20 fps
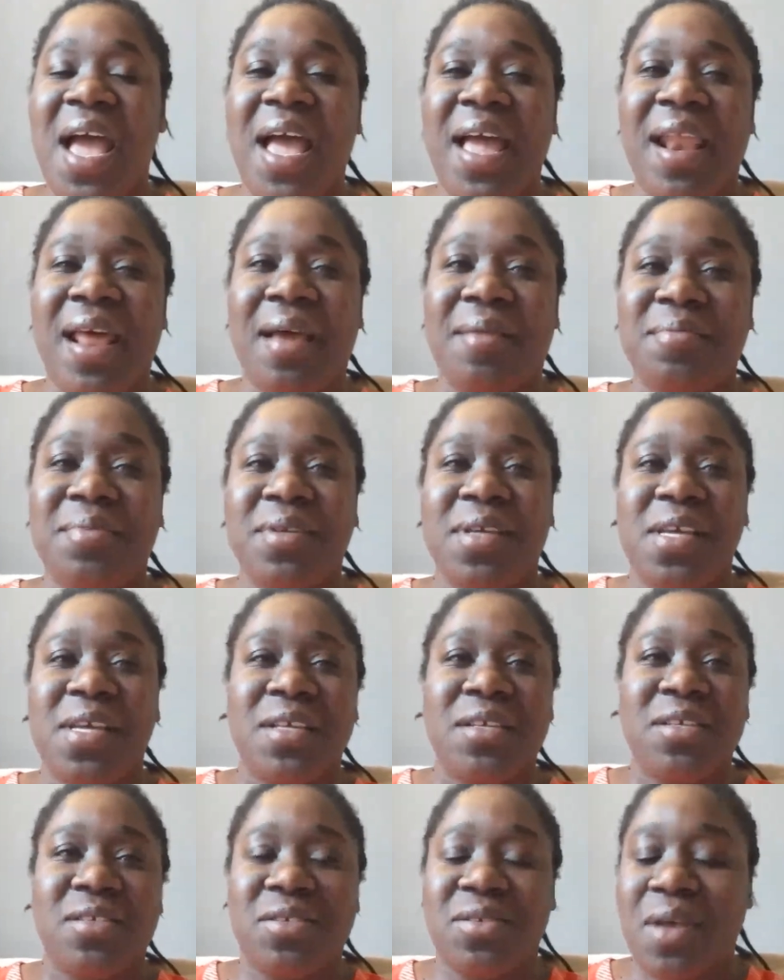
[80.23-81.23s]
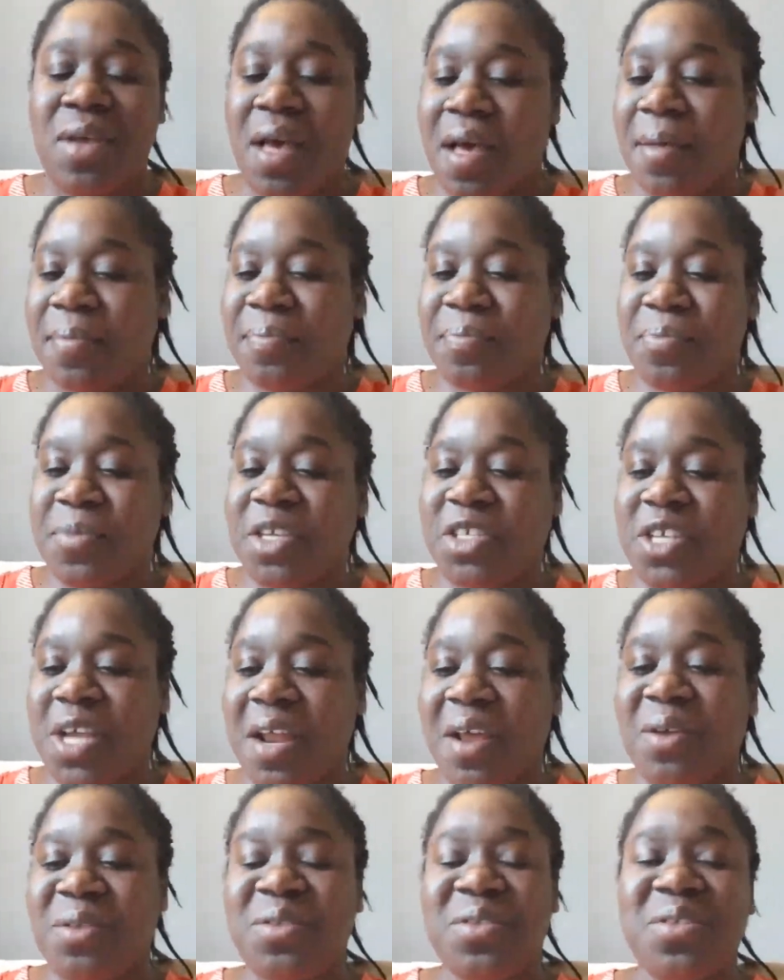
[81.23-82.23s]
And
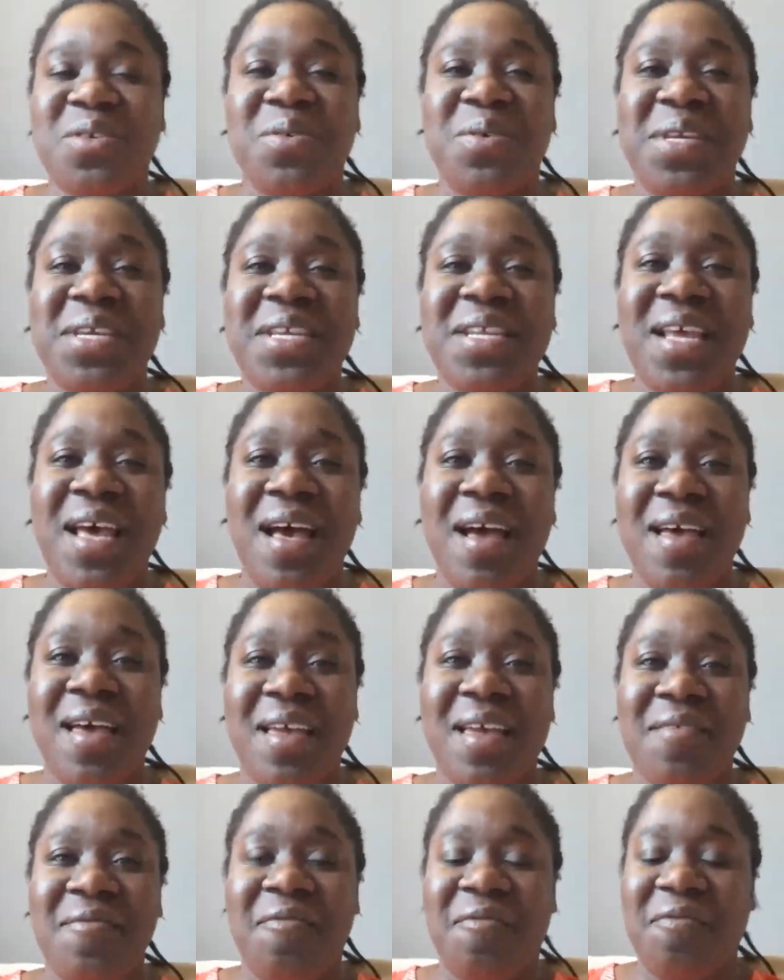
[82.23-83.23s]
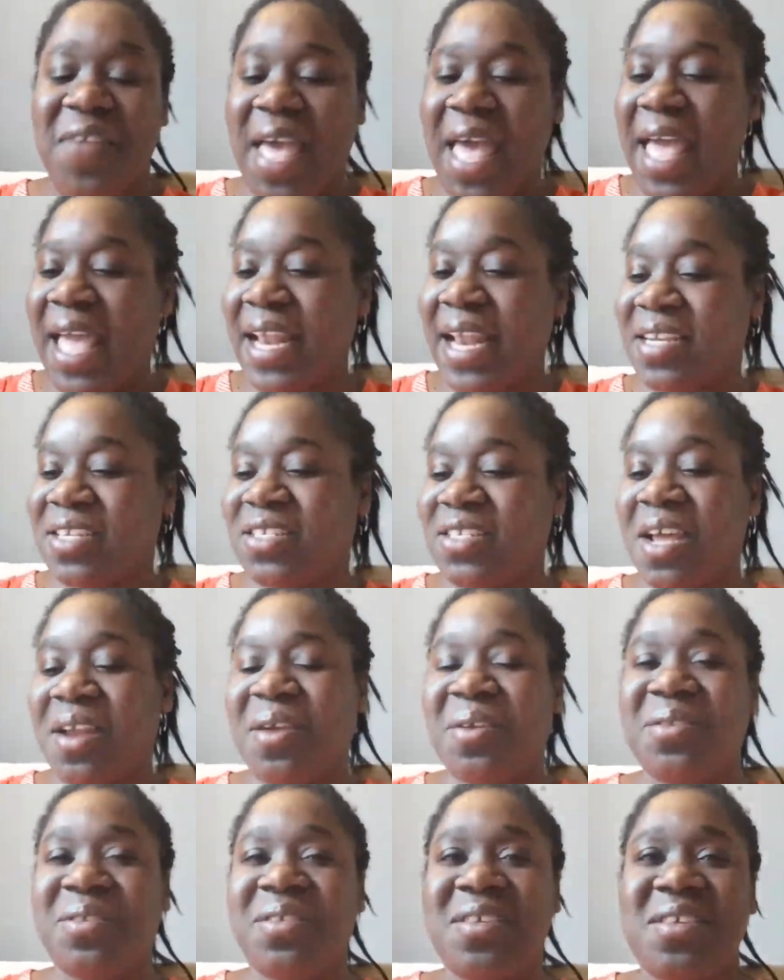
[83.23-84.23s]
shout out to Enoch and Fen.
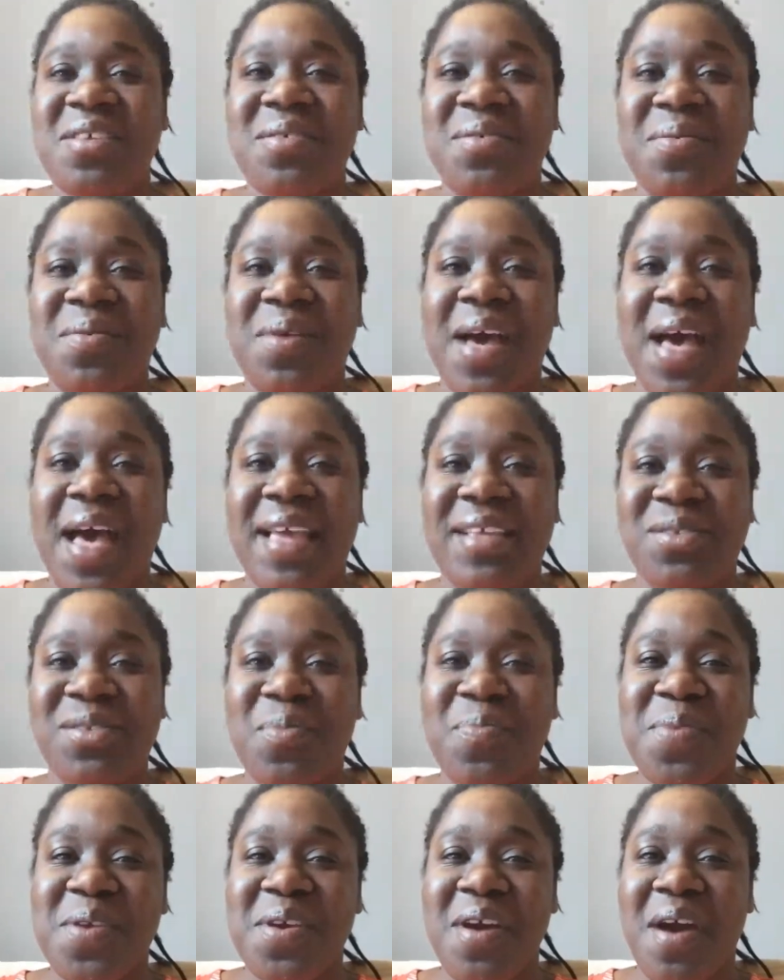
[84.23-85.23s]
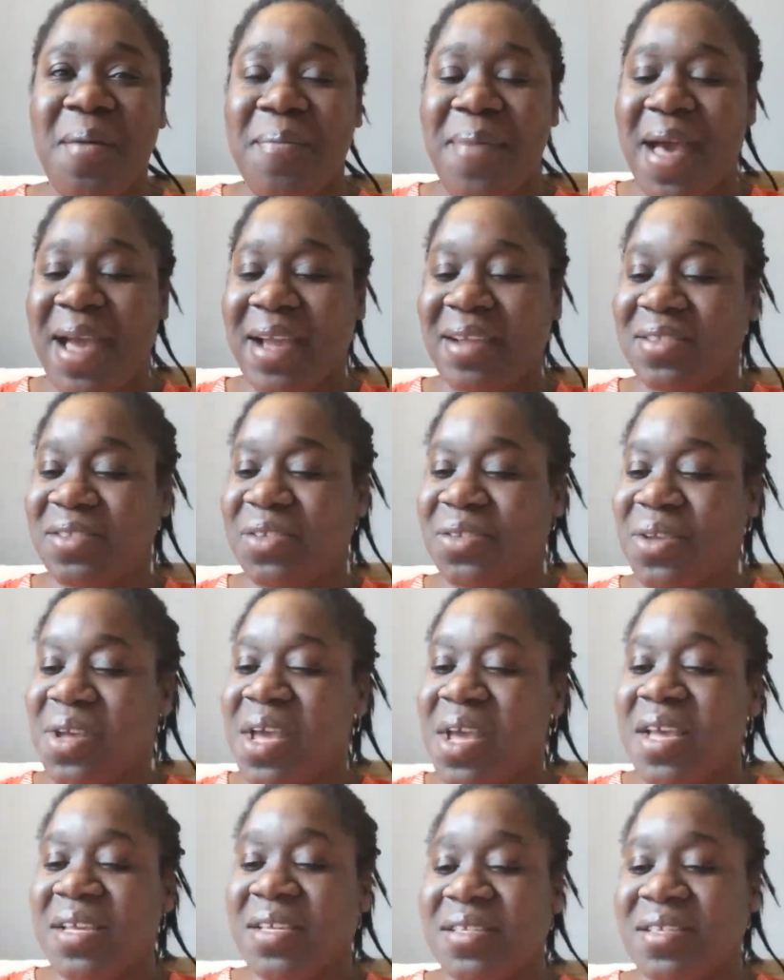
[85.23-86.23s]
Shout out to you guys. Hope you got back to
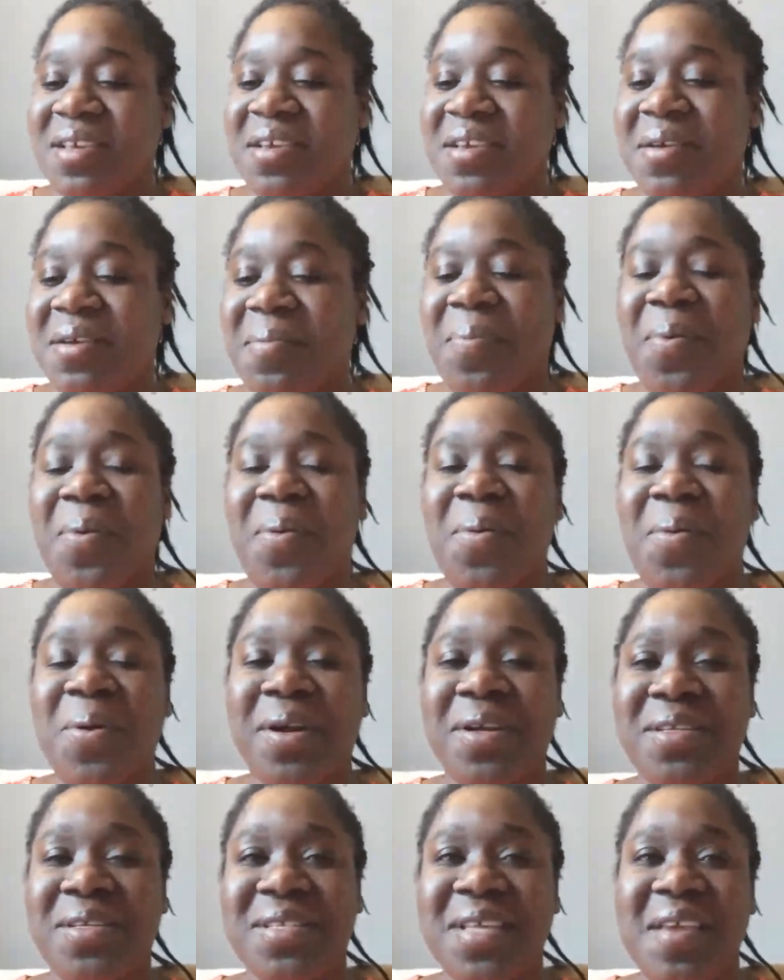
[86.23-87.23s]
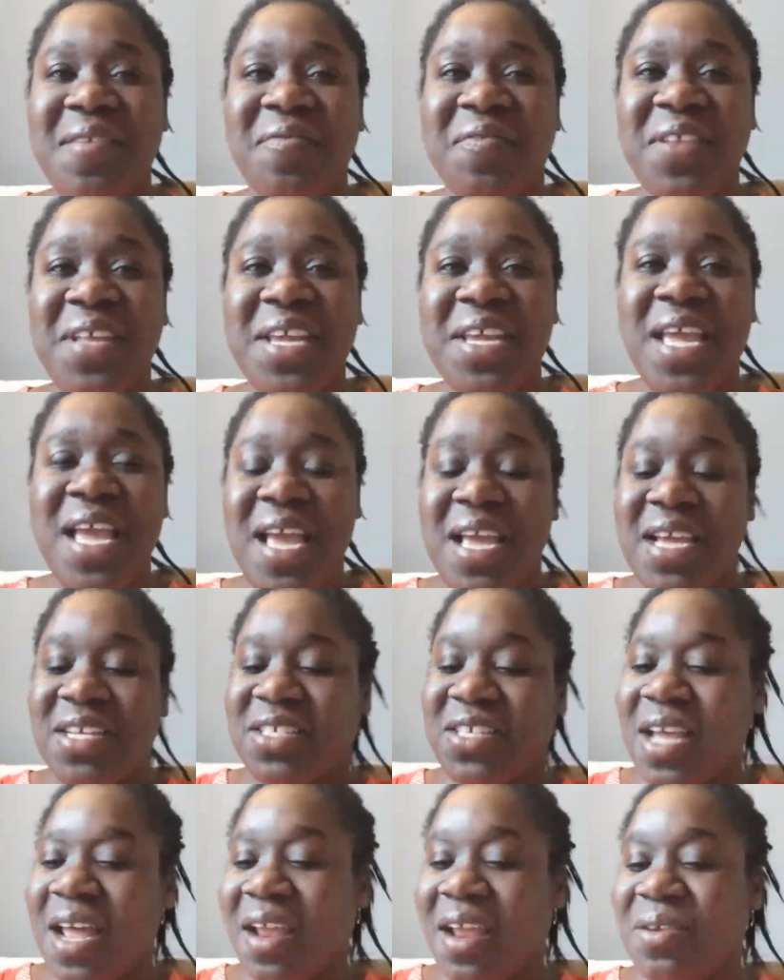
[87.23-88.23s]
Singapore safely.
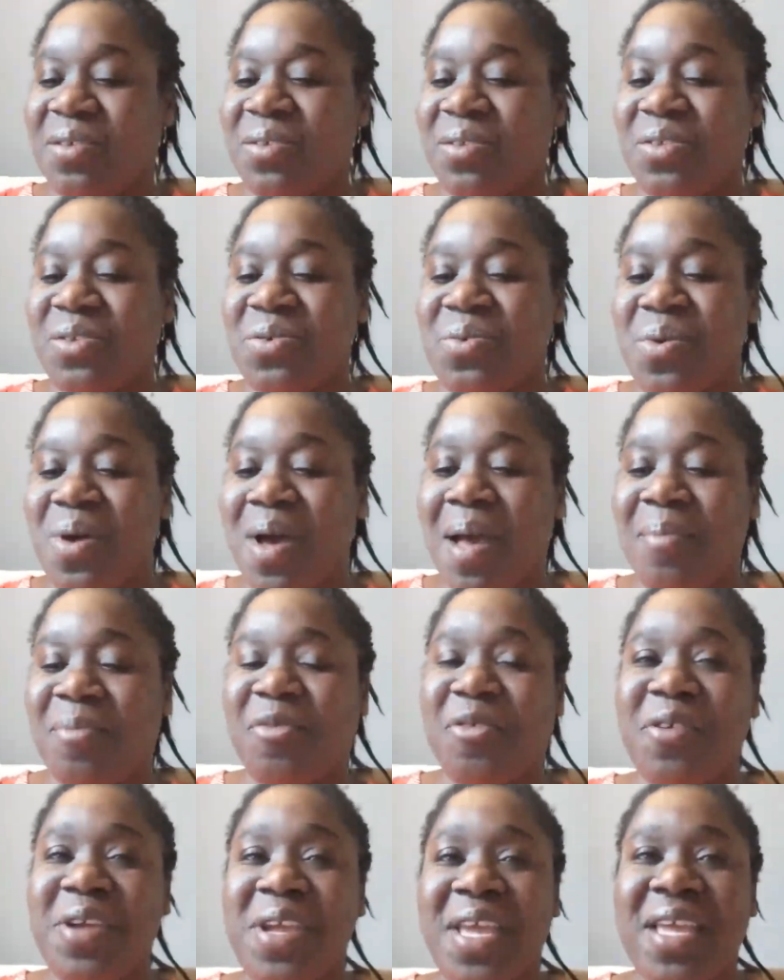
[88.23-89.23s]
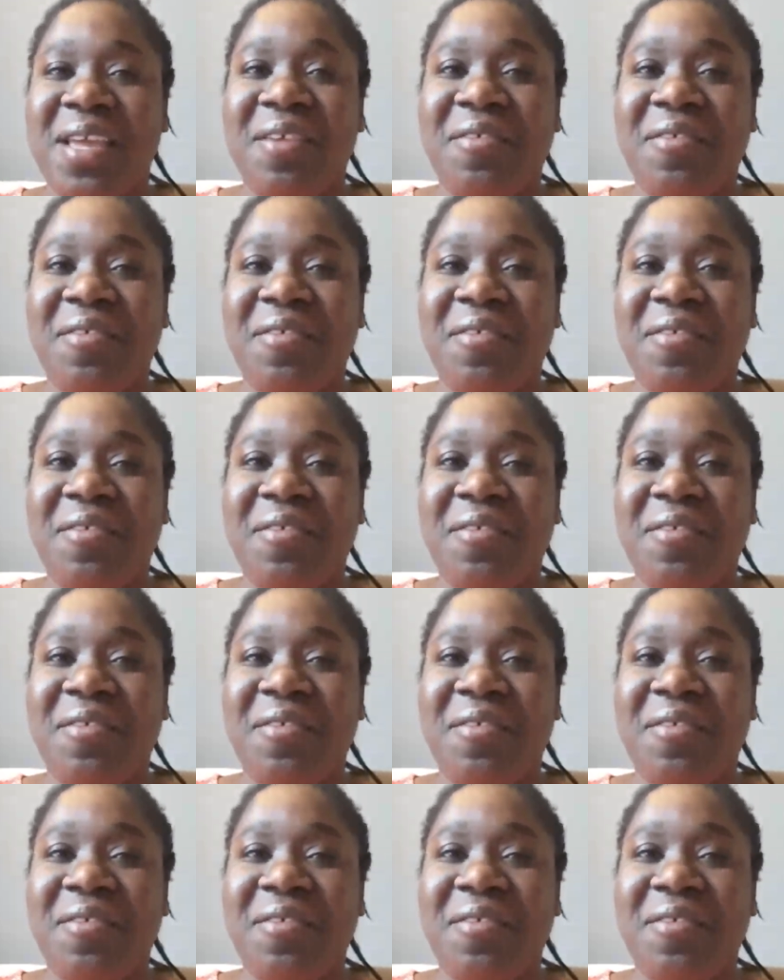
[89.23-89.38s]
Shout out to Rick.